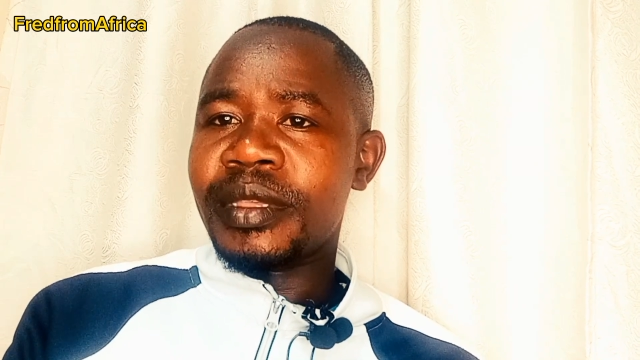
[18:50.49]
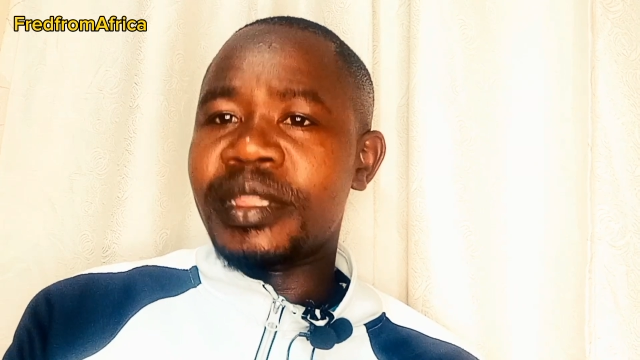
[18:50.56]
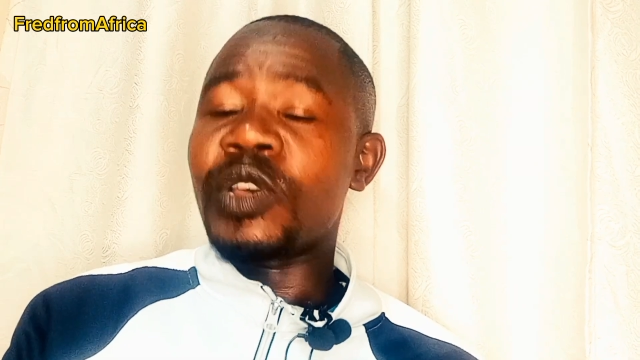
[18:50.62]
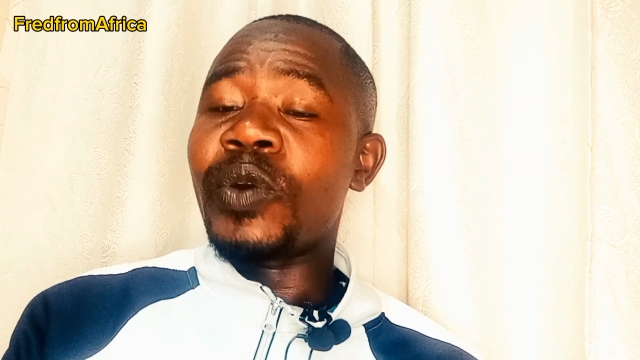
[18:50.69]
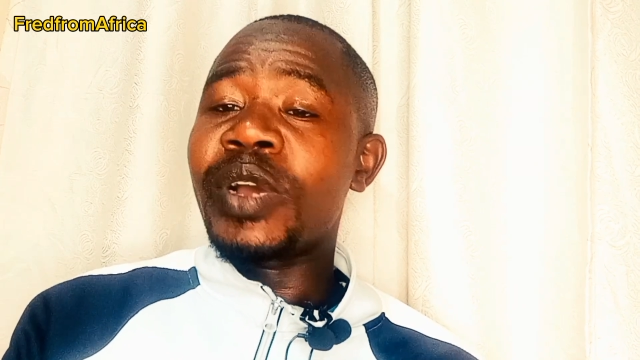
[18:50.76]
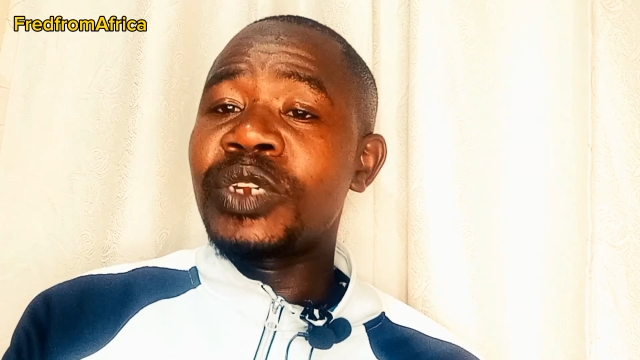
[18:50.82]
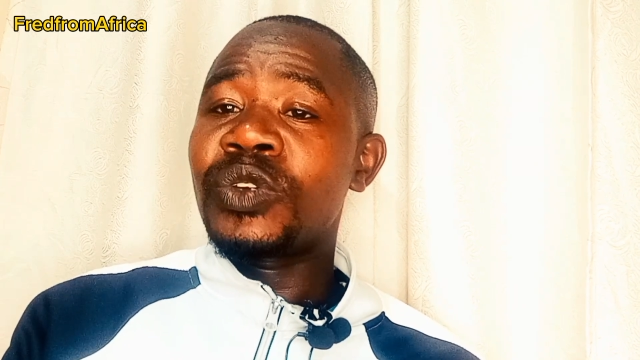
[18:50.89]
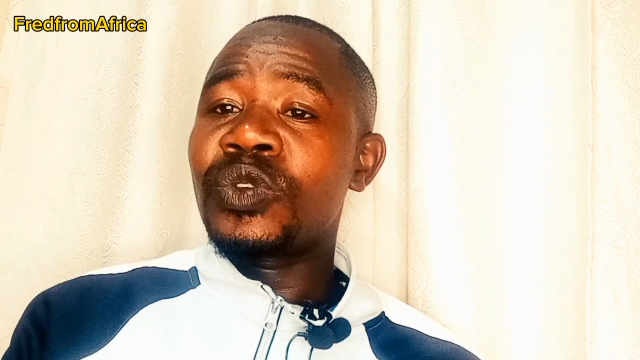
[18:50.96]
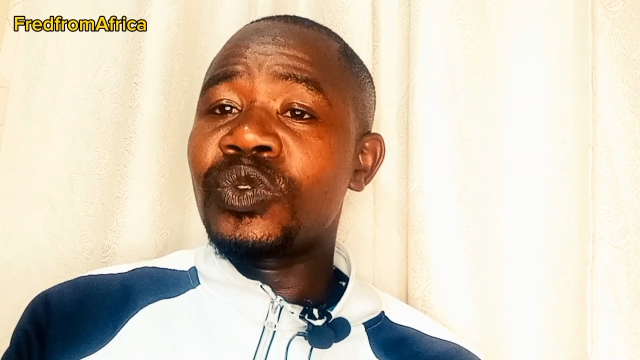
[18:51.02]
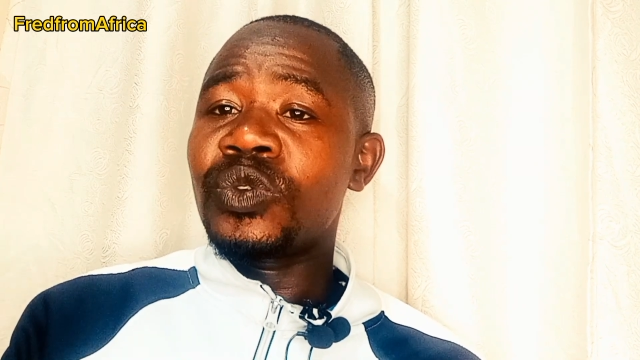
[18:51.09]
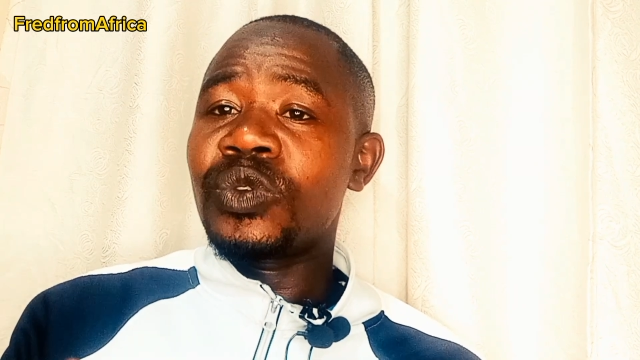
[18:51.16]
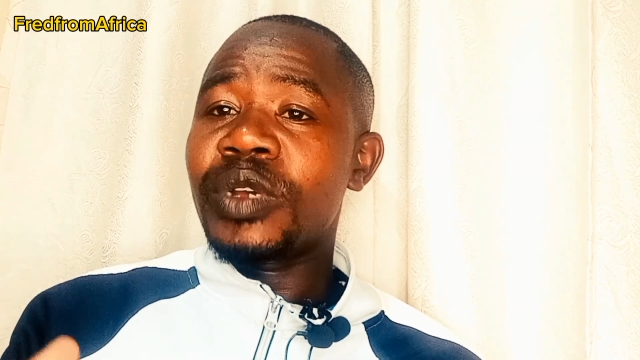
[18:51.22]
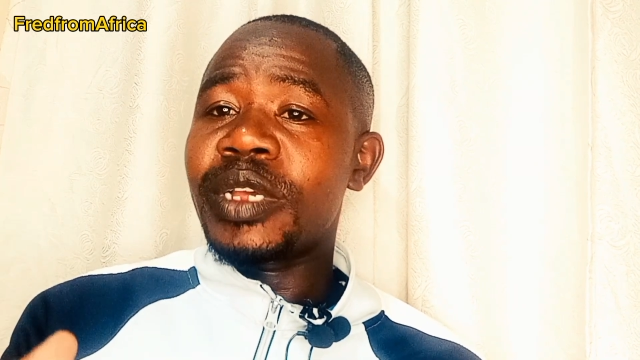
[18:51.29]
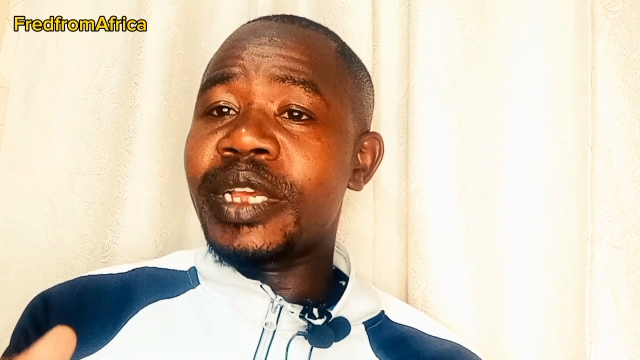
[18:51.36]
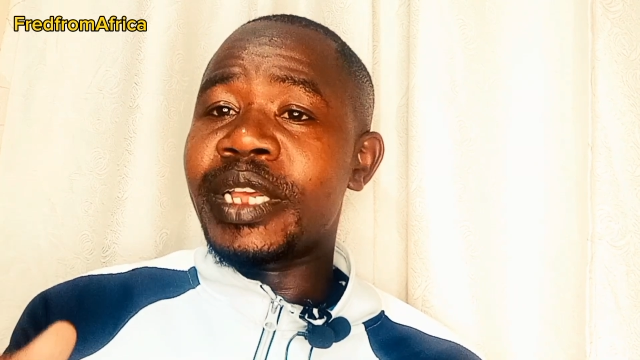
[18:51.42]
They want to
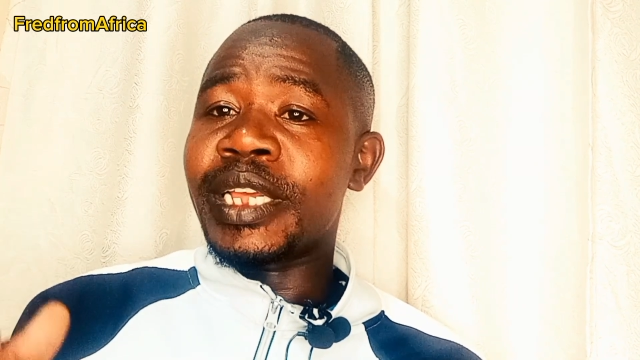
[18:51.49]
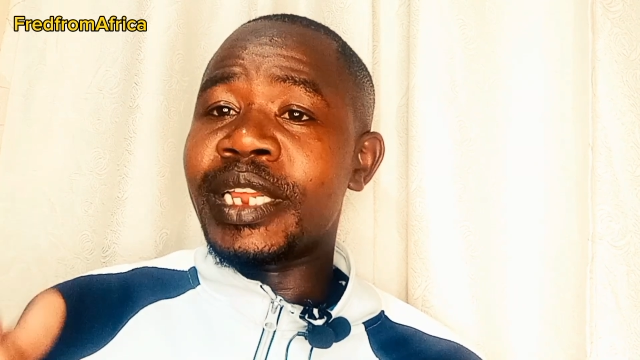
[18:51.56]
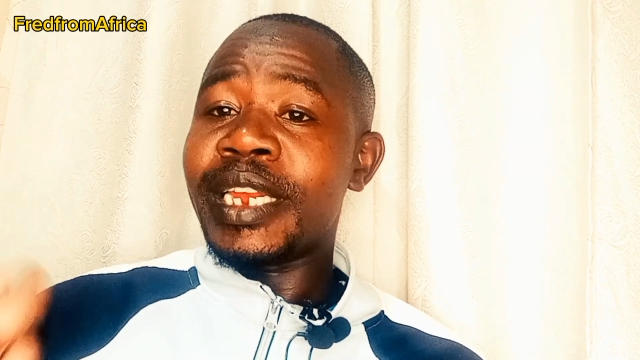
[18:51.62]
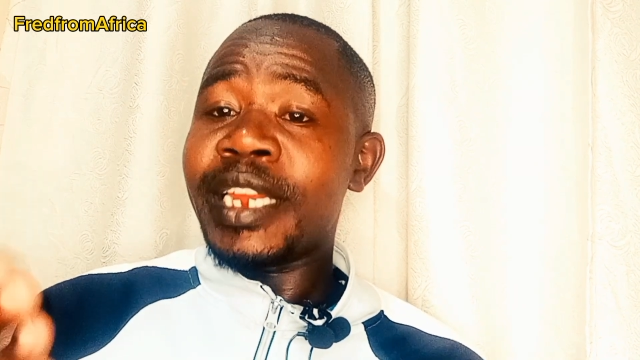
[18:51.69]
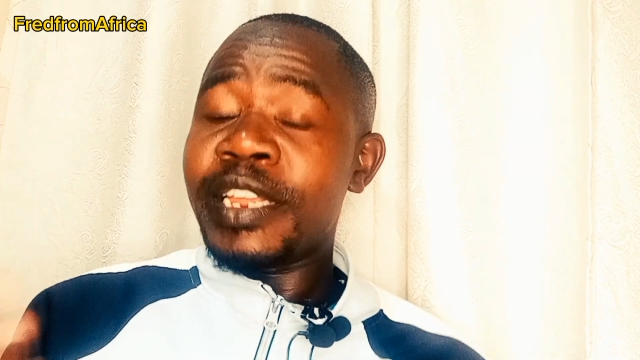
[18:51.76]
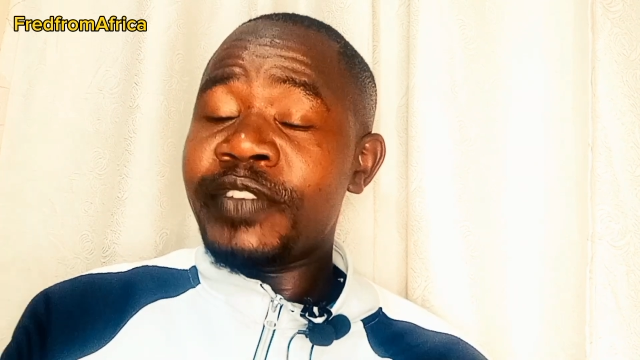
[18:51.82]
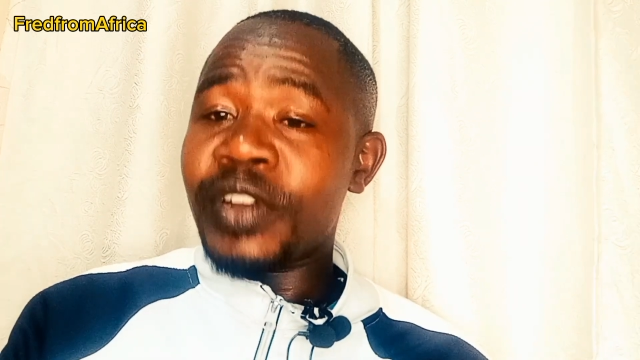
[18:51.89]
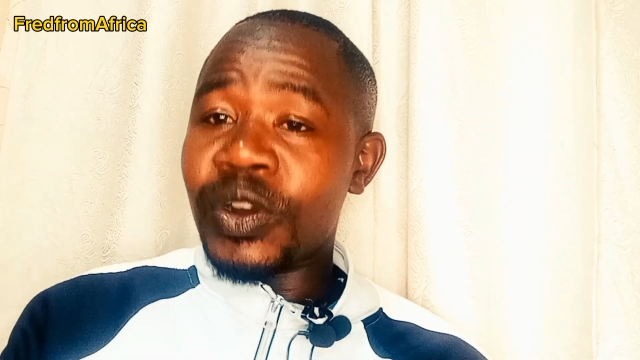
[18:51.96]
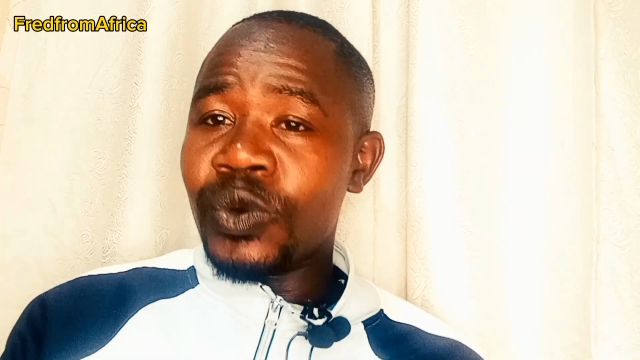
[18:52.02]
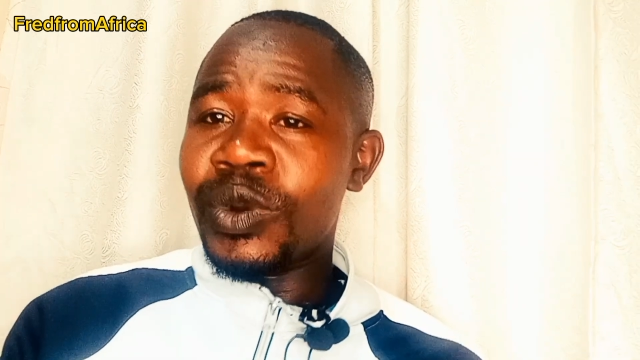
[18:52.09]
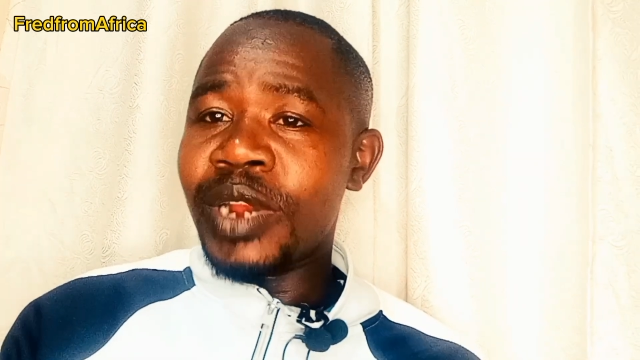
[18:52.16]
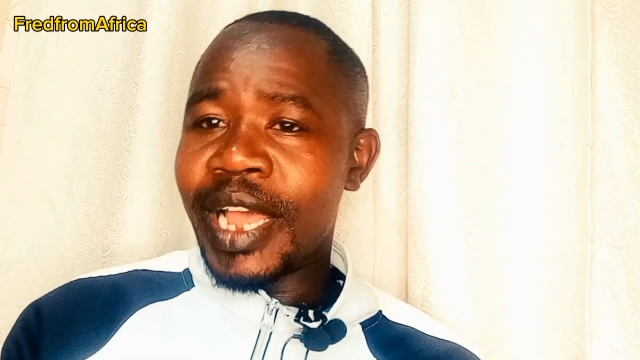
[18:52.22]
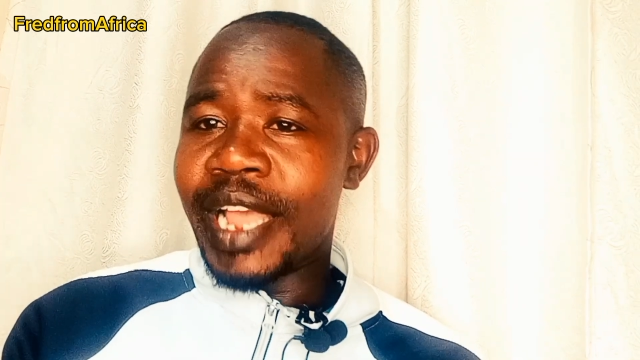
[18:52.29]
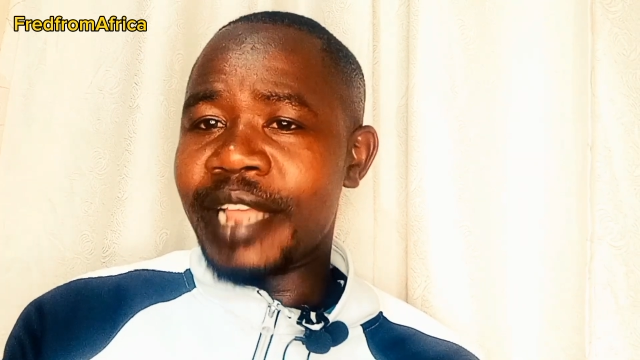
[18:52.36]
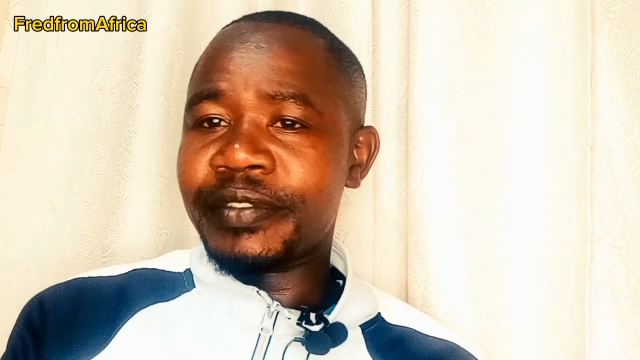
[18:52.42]
live a good
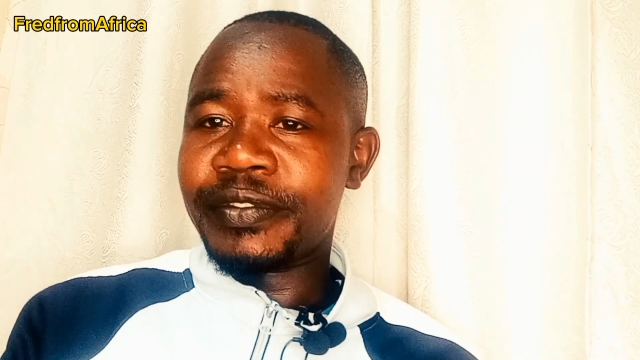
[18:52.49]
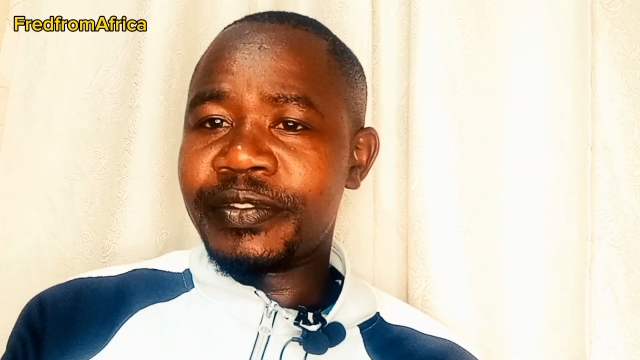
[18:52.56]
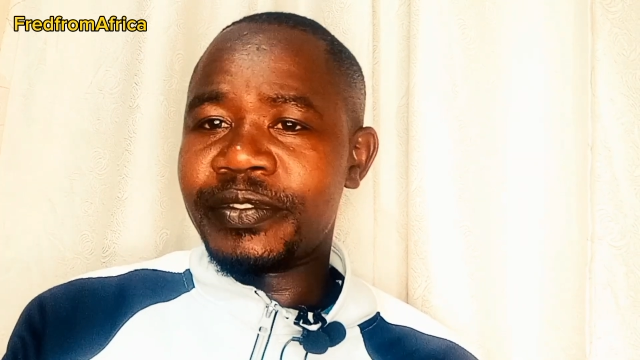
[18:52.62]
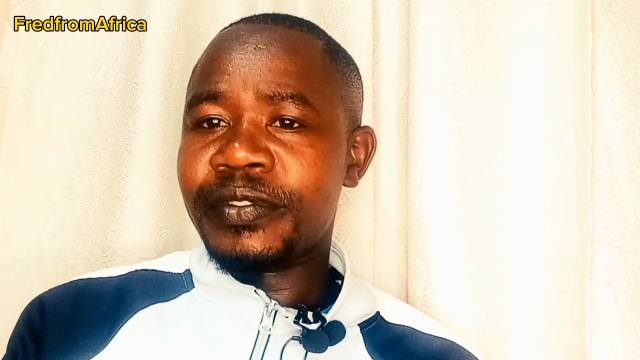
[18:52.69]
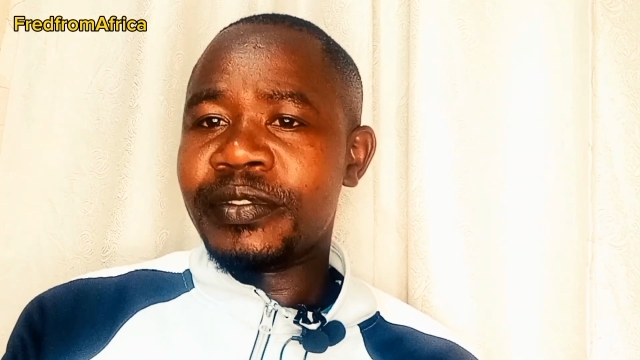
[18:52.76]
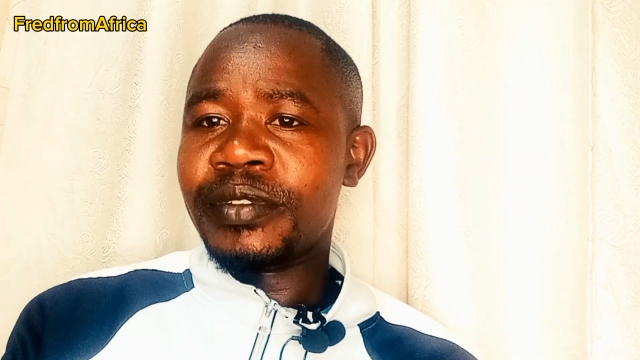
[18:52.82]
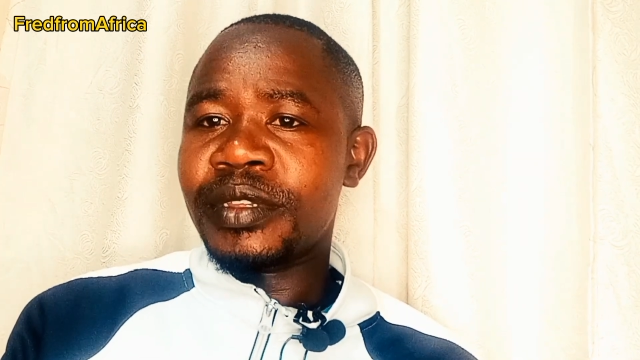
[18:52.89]
life.